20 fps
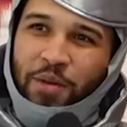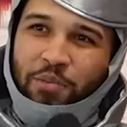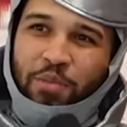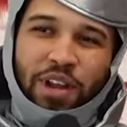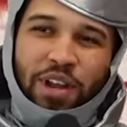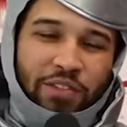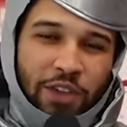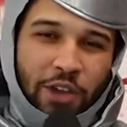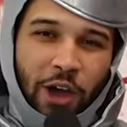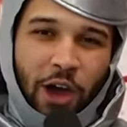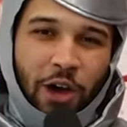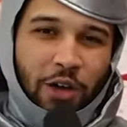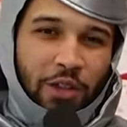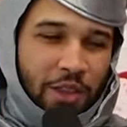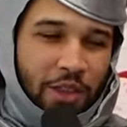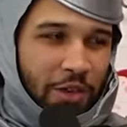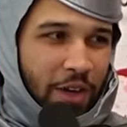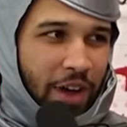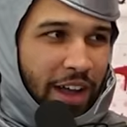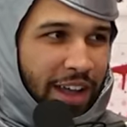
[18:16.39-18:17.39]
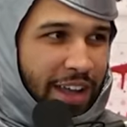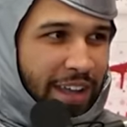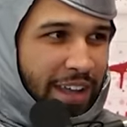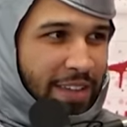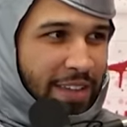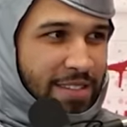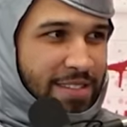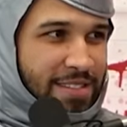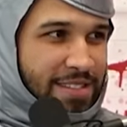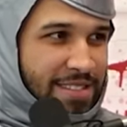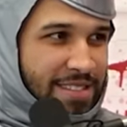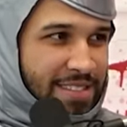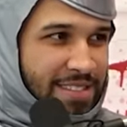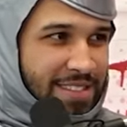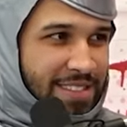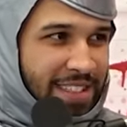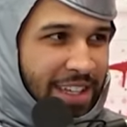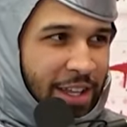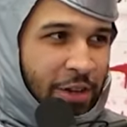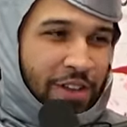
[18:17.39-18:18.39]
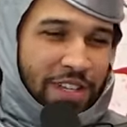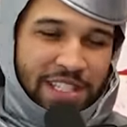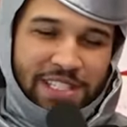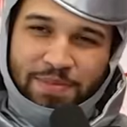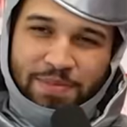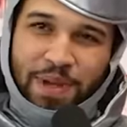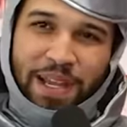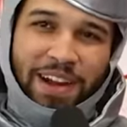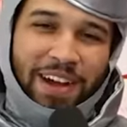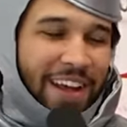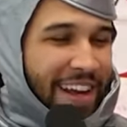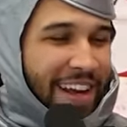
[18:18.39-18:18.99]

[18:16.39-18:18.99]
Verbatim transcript: But if you own the rug, you can spit on